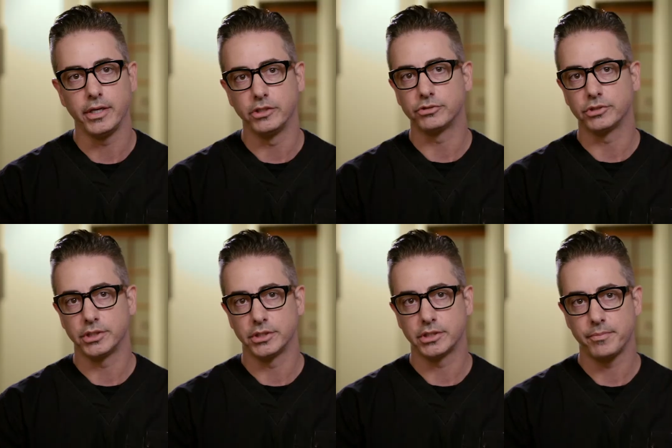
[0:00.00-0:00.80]
interest
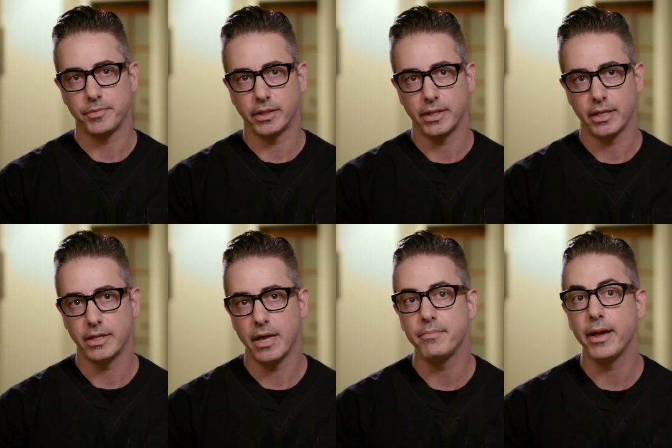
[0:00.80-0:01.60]
in something that
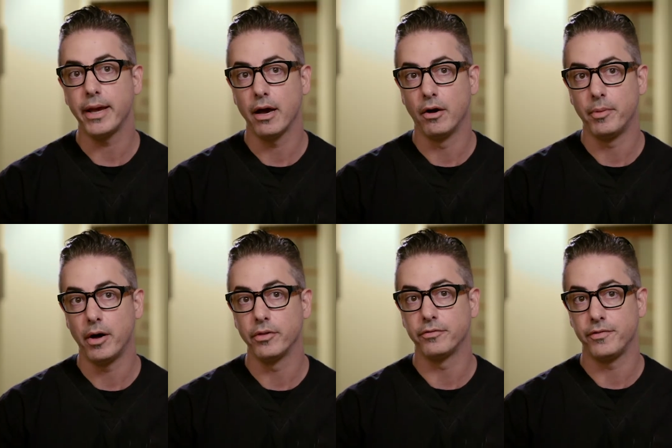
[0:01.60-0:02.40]
then may help
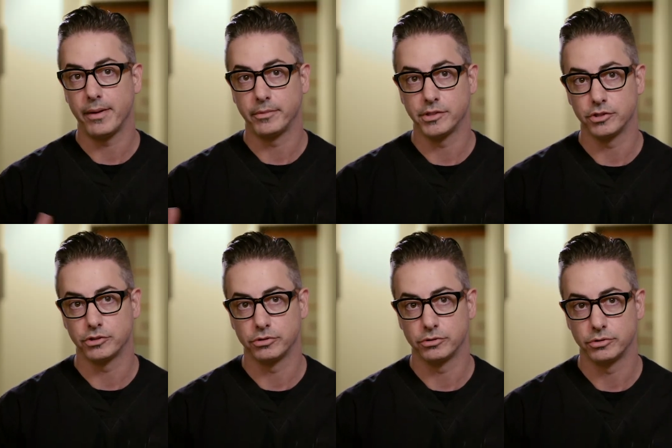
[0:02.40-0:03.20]
other families and
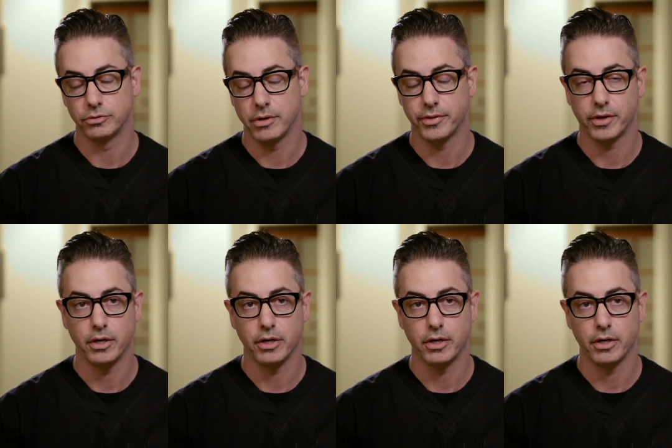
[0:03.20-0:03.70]
children throughout the